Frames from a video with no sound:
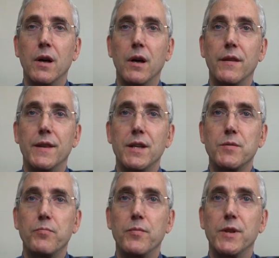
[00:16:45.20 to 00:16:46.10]

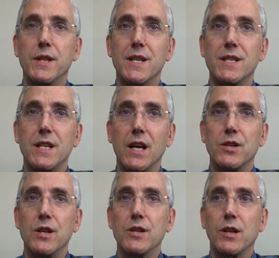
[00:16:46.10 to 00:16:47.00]
This
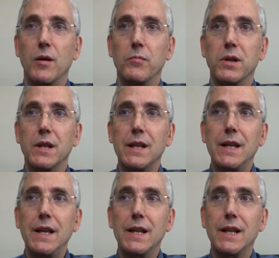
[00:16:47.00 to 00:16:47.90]
section is
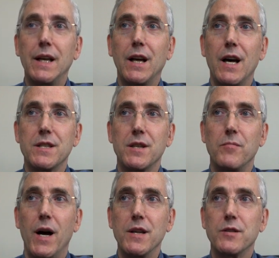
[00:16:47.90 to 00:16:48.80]
completely
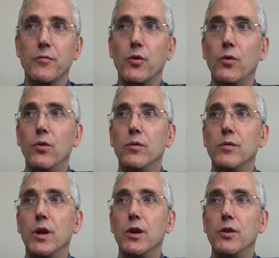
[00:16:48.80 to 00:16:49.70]
customizable.
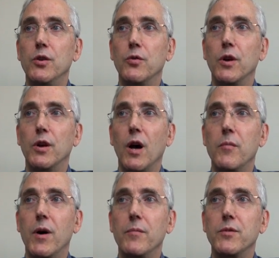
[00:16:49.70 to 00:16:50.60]
You can
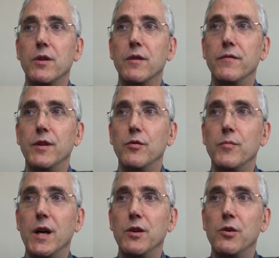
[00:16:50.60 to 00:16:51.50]
come up to the View
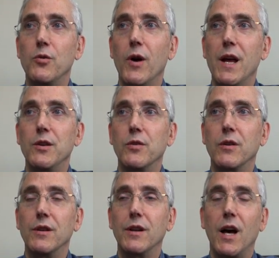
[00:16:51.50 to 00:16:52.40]
menu and you
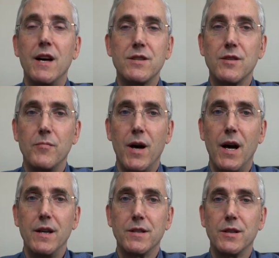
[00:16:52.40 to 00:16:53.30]
can
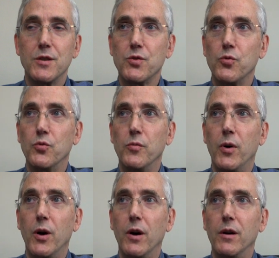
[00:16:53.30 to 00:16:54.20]
customize this
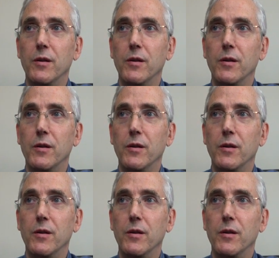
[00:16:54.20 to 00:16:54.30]
toolbar.